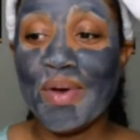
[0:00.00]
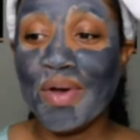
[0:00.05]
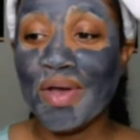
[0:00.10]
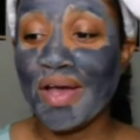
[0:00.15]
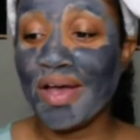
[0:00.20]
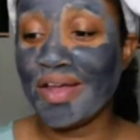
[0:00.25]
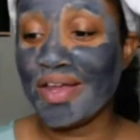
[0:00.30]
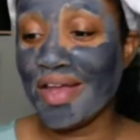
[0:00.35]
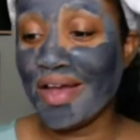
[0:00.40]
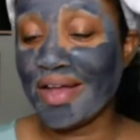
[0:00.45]
a
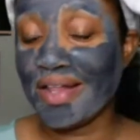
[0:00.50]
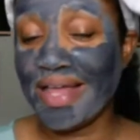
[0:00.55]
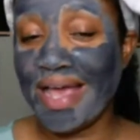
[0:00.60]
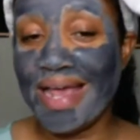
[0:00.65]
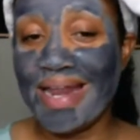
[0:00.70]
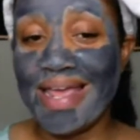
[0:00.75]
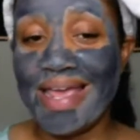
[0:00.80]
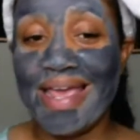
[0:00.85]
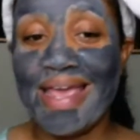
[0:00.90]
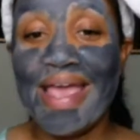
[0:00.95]
young
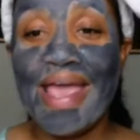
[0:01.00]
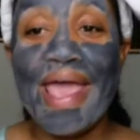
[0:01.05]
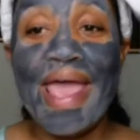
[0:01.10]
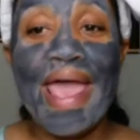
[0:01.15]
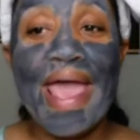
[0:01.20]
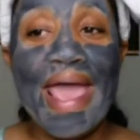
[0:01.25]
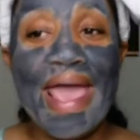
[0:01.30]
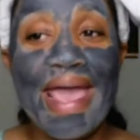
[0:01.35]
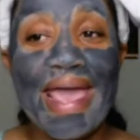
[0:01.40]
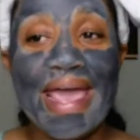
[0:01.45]
lady,
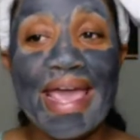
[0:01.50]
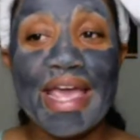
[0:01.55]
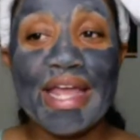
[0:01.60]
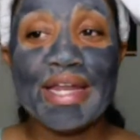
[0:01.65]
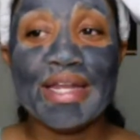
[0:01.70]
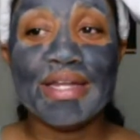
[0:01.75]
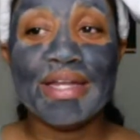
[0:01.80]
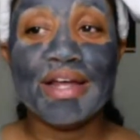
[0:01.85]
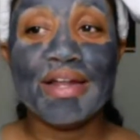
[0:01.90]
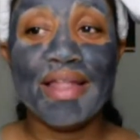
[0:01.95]

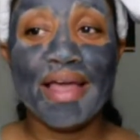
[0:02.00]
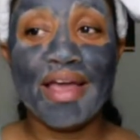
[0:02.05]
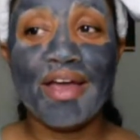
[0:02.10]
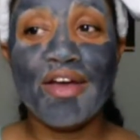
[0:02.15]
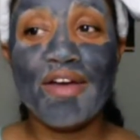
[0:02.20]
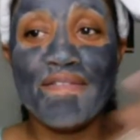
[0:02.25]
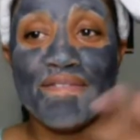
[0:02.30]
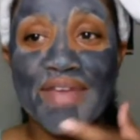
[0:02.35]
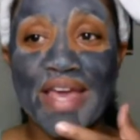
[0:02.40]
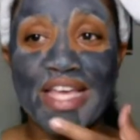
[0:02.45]
and like
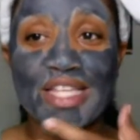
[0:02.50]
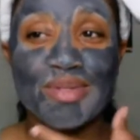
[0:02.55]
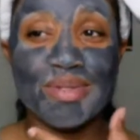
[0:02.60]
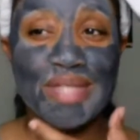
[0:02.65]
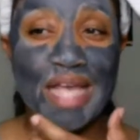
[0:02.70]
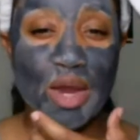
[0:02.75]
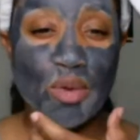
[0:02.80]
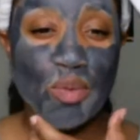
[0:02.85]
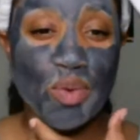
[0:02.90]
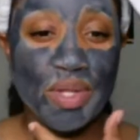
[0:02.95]
her face was
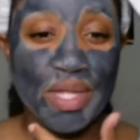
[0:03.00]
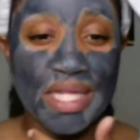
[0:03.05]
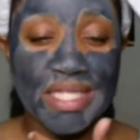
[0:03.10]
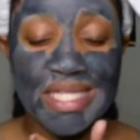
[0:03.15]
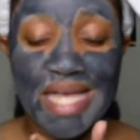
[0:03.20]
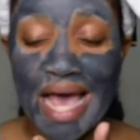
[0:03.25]
like really